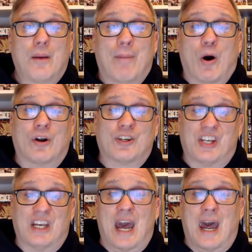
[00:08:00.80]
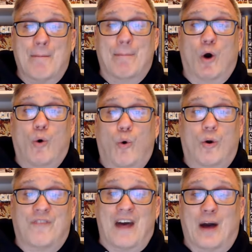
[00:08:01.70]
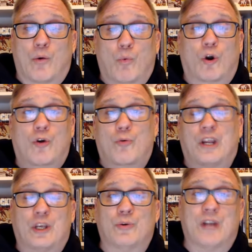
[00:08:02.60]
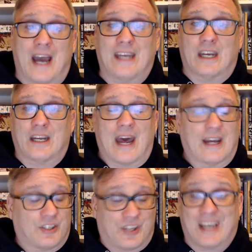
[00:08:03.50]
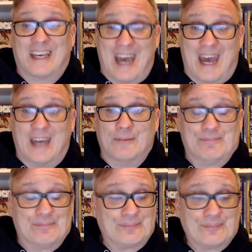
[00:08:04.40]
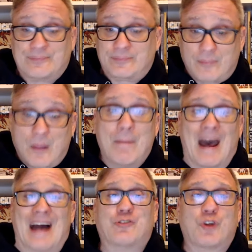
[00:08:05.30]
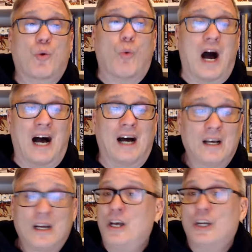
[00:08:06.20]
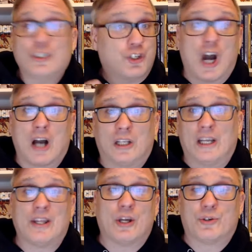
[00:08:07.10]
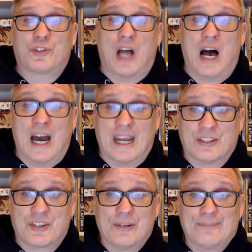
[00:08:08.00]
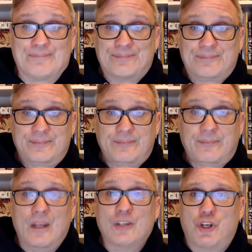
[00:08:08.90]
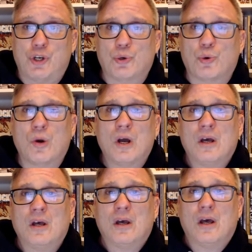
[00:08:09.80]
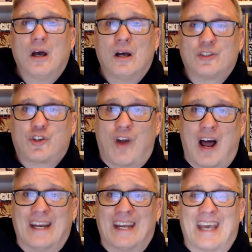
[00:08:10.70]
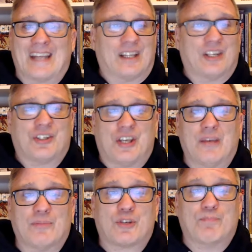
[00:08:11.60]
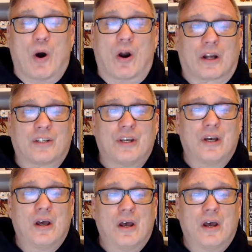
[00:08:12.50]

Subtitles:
Barzi and Bo Horvat were reunited as, again, Patrick Waugh juggling those lines to try to get this team sparked.